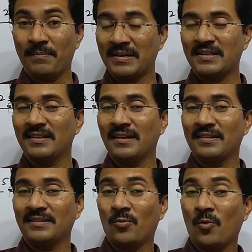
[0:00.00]
but
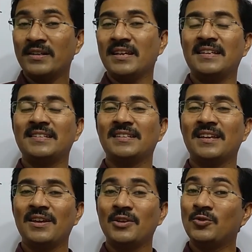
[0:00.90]
the wonder is,
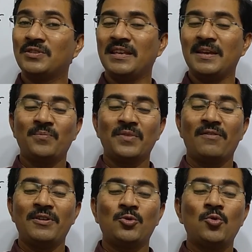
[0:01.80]
you see,
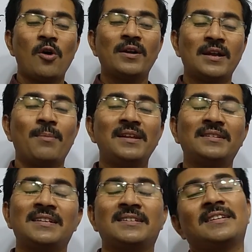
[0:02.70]
when you go on
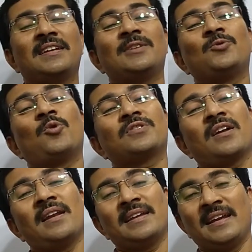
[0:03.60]
doubling things, it goes
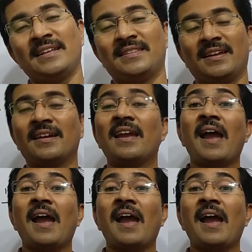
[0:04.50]
on like anything.